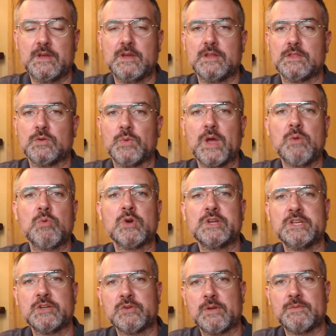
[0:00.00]
The way working
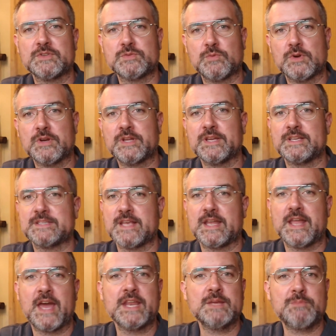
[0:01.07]
agreements work is that
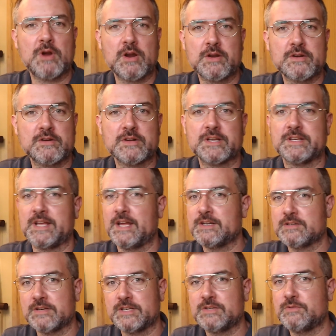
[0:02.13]
any partner can enter
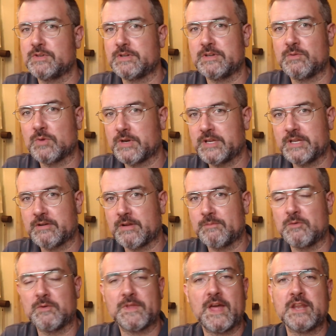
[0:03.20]
into a working agreement
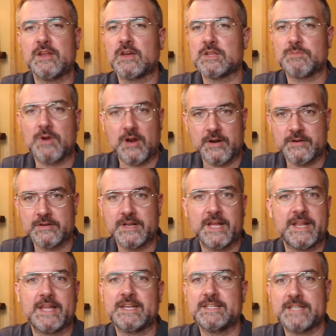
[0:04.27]
with any other partner at
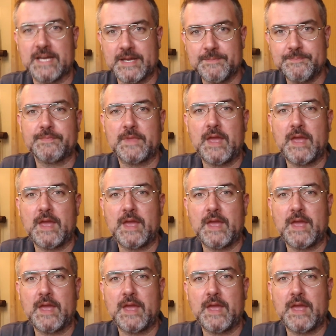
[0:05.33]
any time,